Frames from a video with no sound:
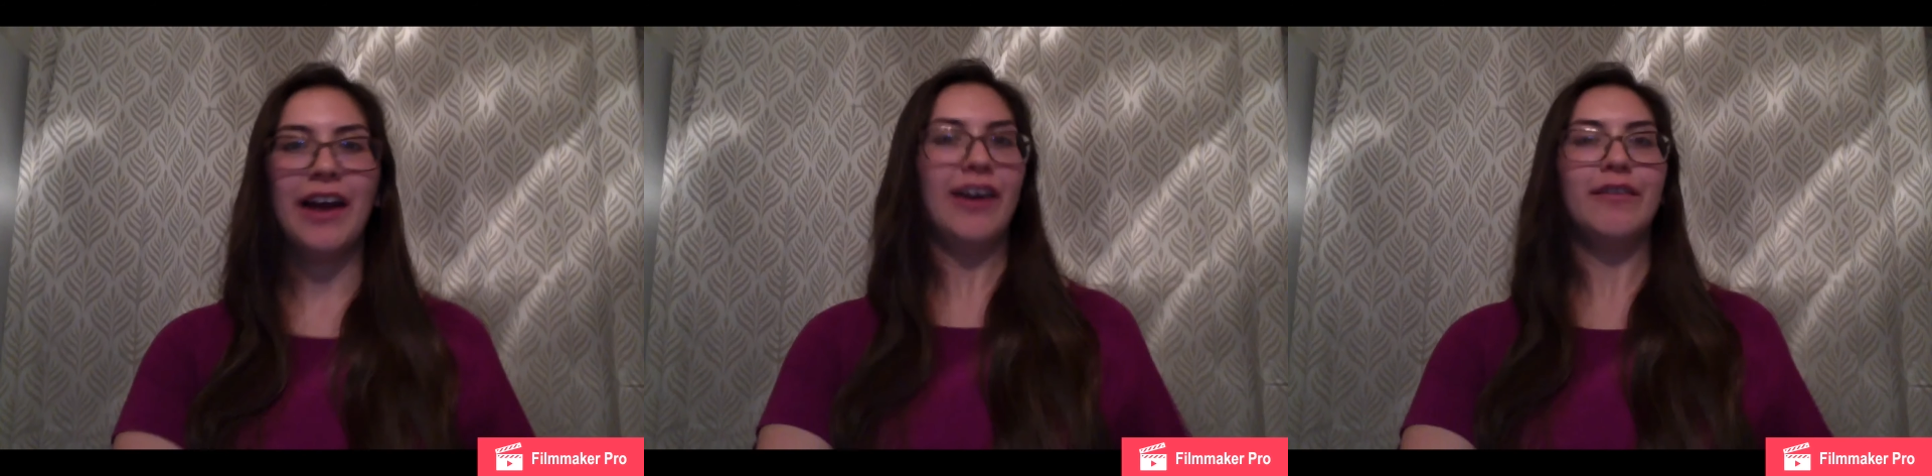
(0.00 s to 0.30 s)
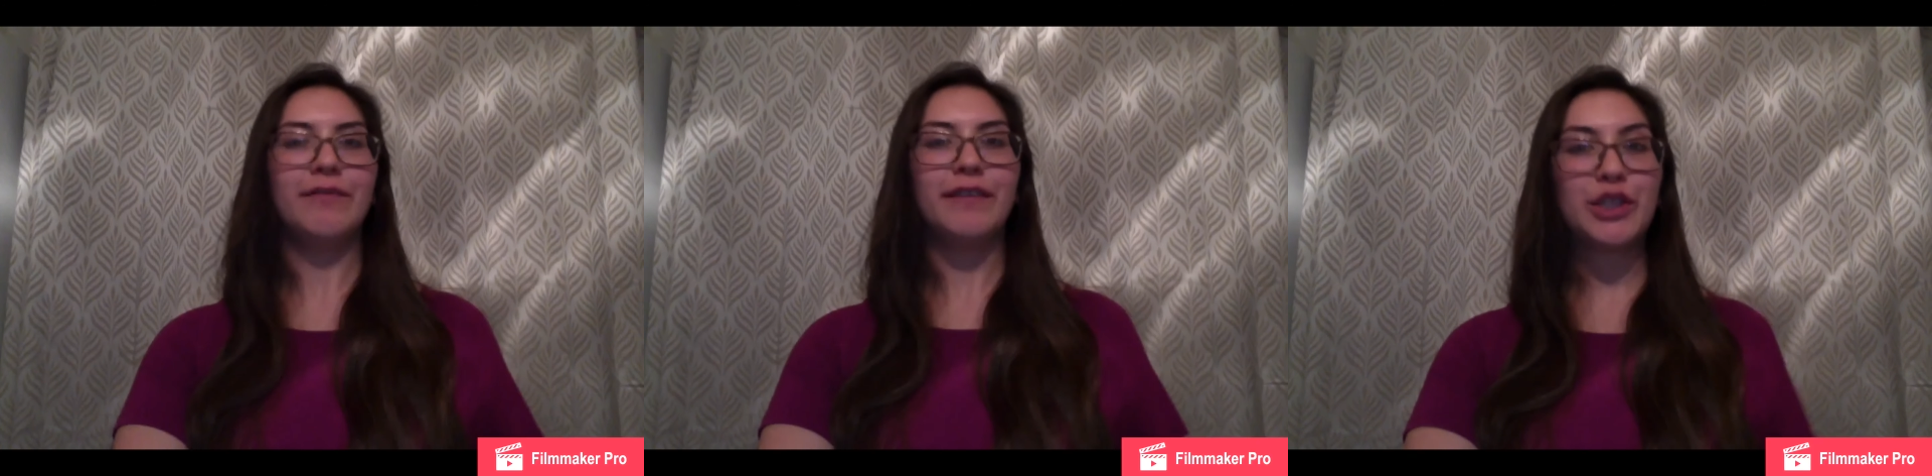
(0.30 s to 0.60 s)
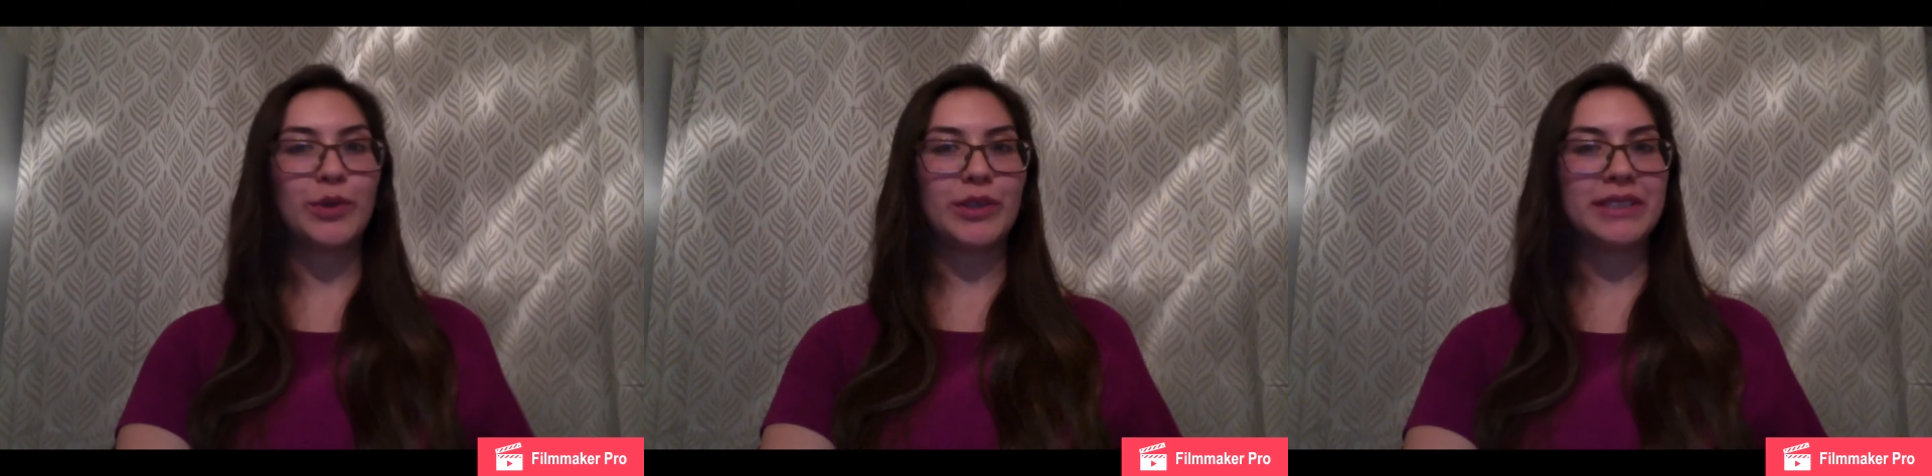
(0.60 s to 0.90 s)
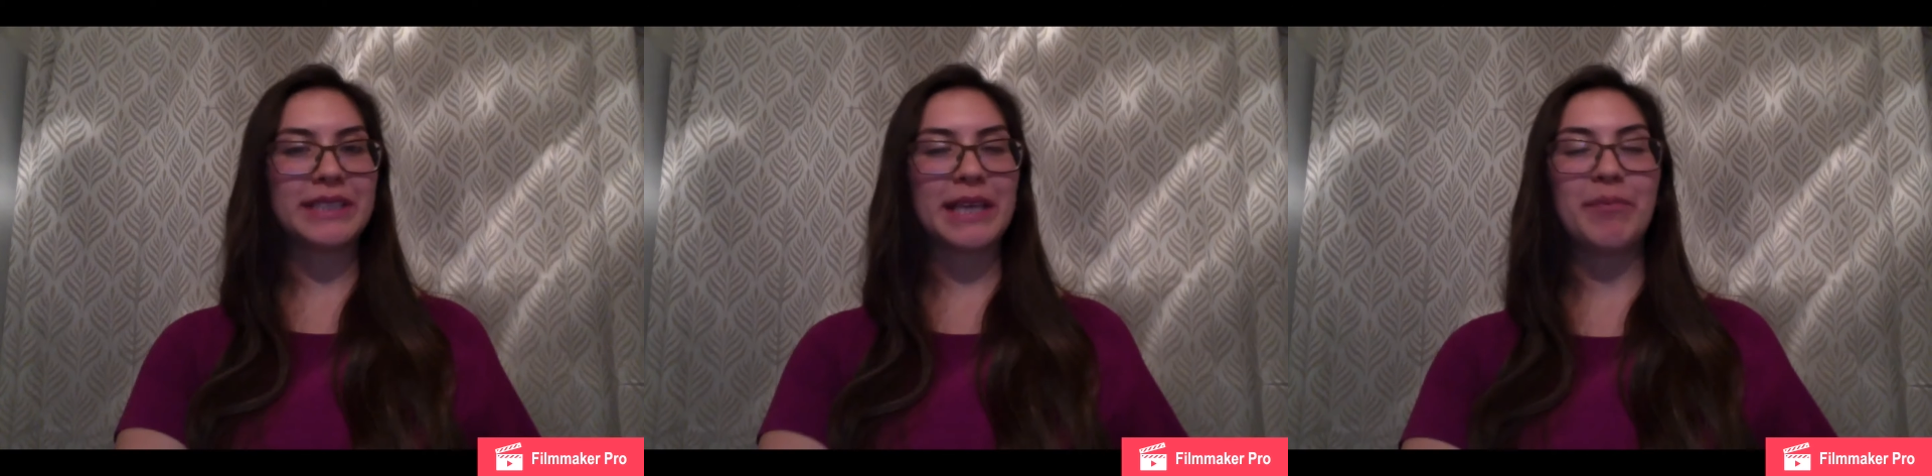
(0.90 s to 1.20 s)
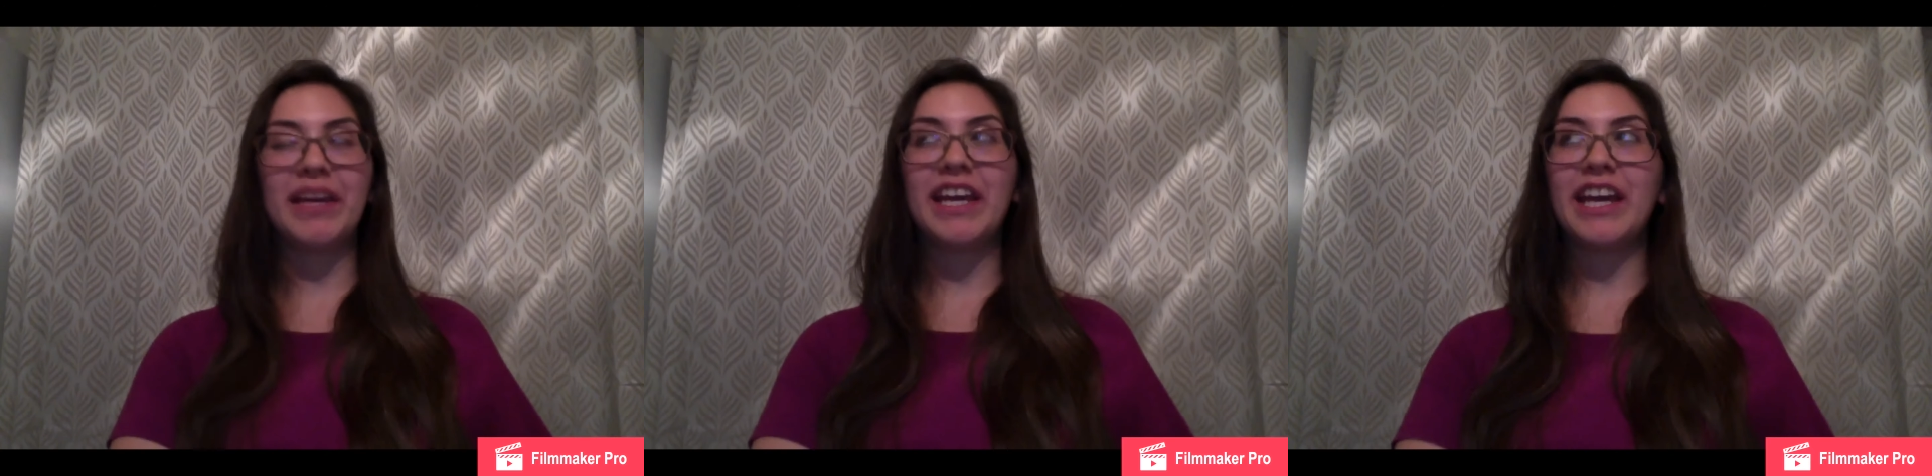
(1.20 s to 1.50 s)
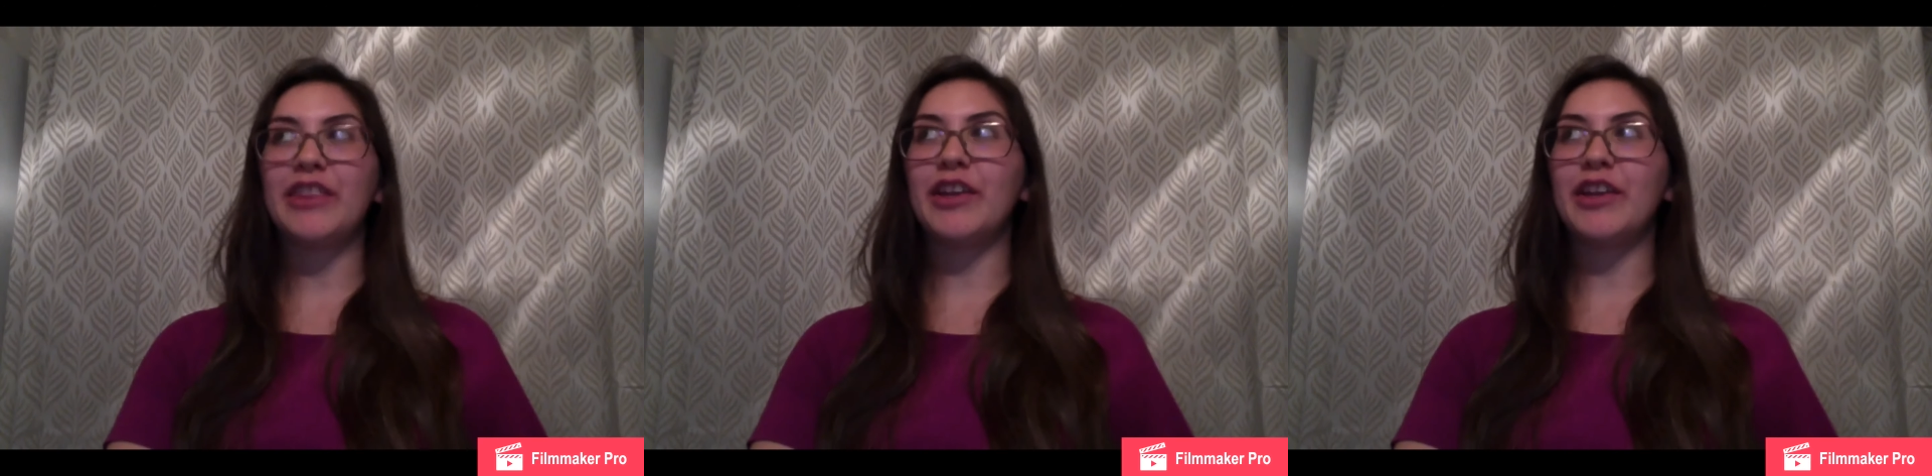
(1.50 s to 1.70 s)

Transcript: Visuals can be either